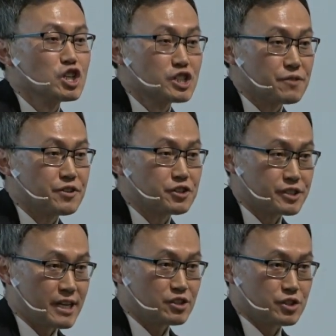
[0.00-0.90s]
severe
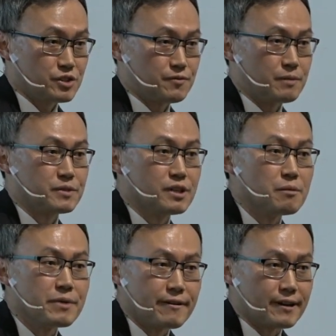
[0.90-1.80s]
sanctions from the
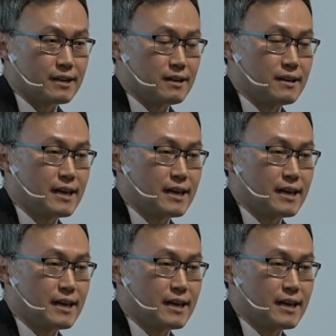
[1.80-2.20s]
America